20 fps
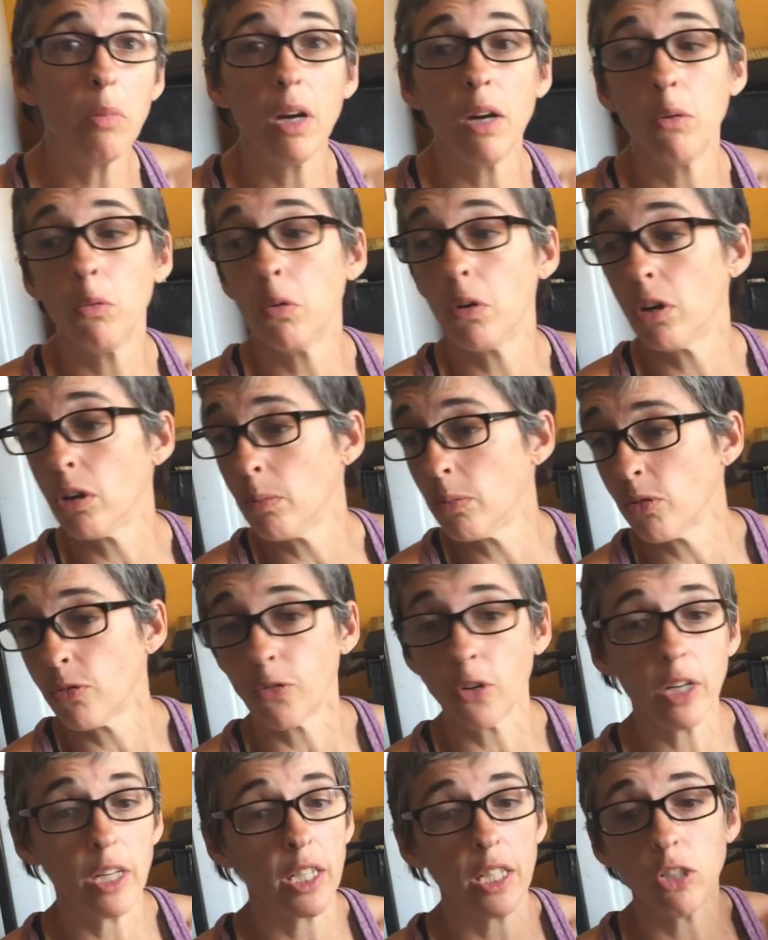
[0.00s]
my worms
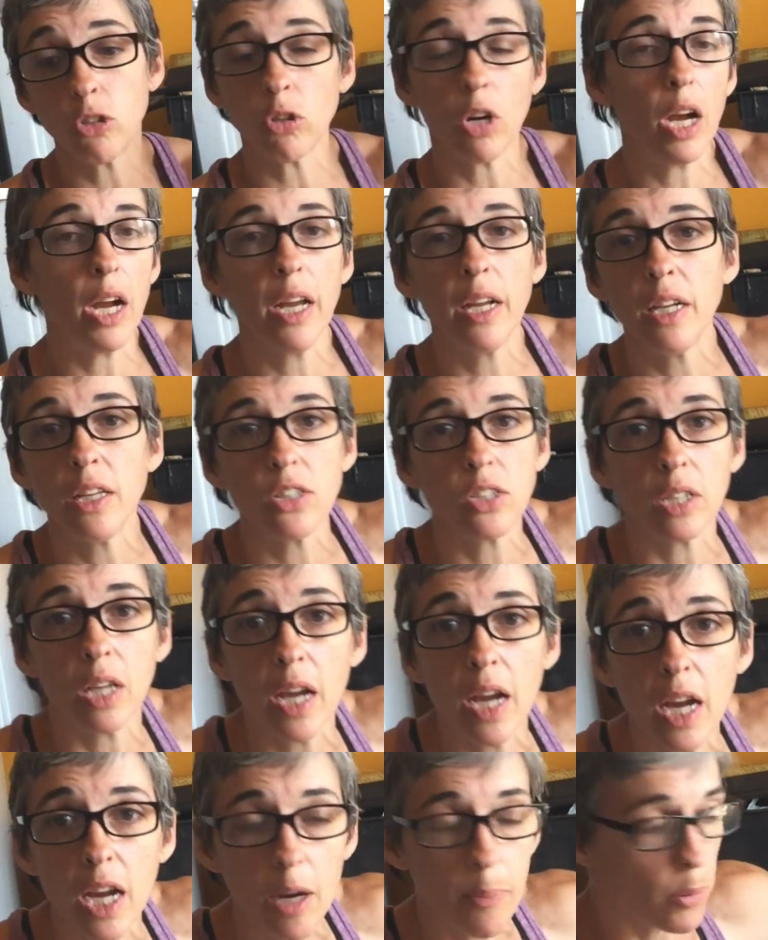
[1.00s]
freaking trying to
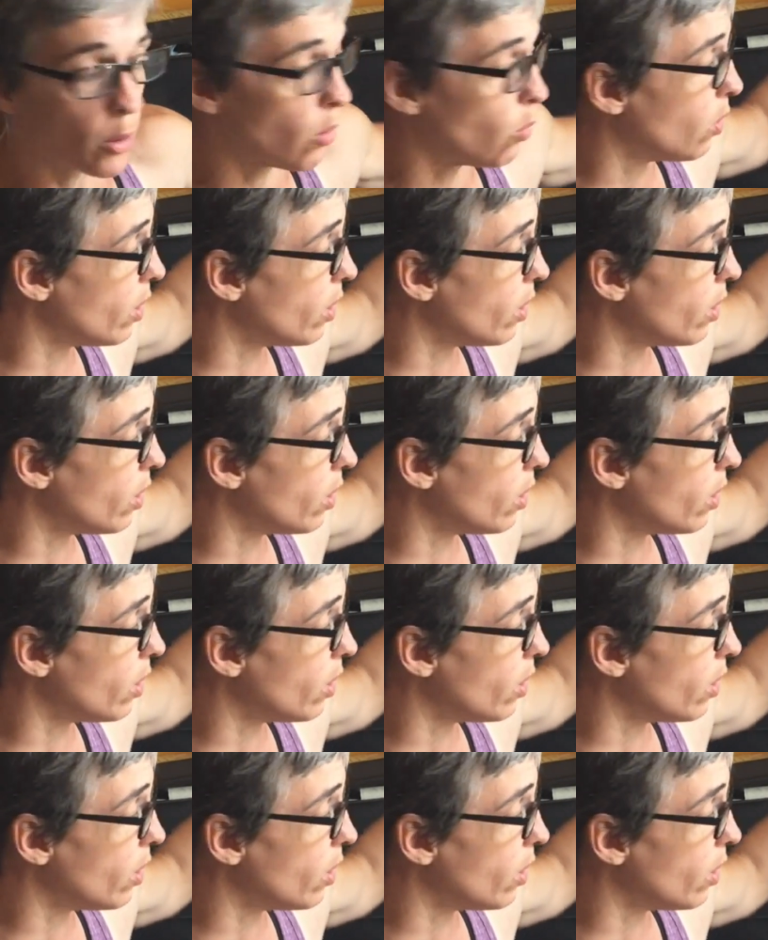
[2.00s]
escape or